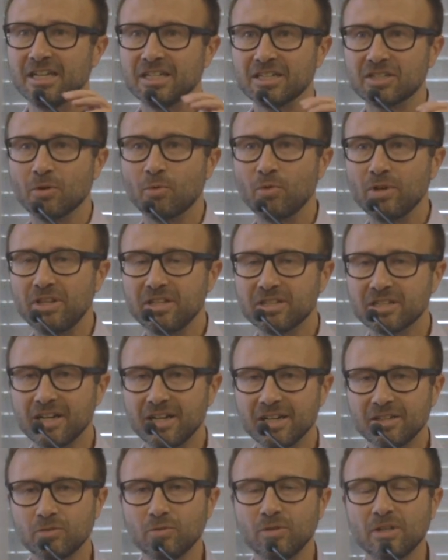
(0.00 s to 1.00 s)
So we
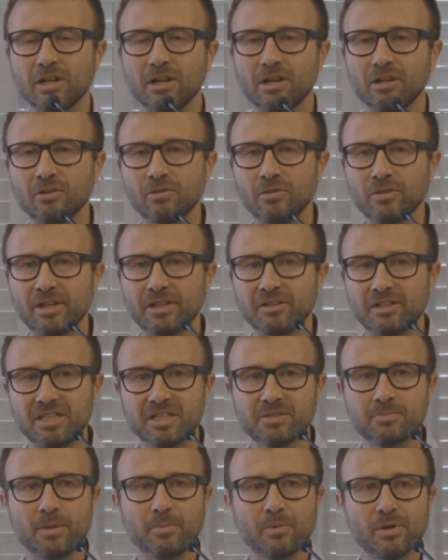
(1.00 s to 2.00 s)
decide to include
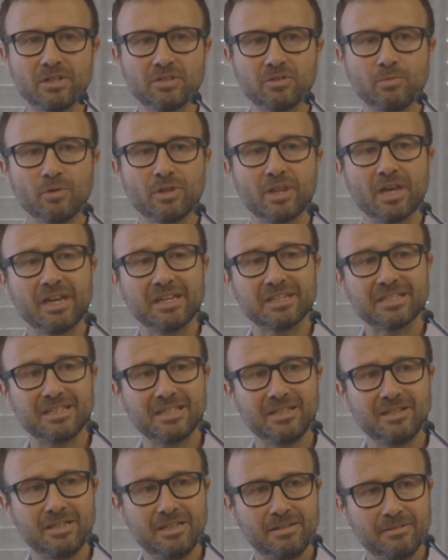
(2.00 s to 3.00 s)
this population with
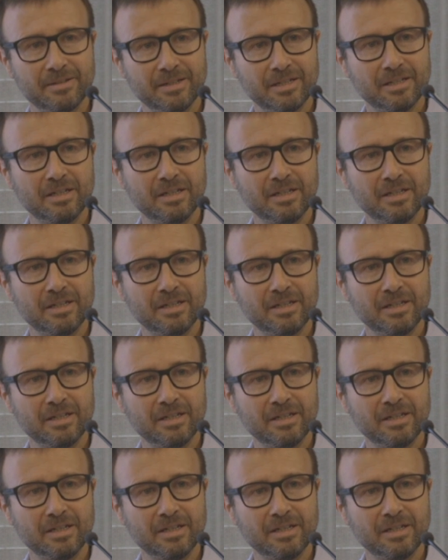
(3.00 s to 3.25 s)
SCD,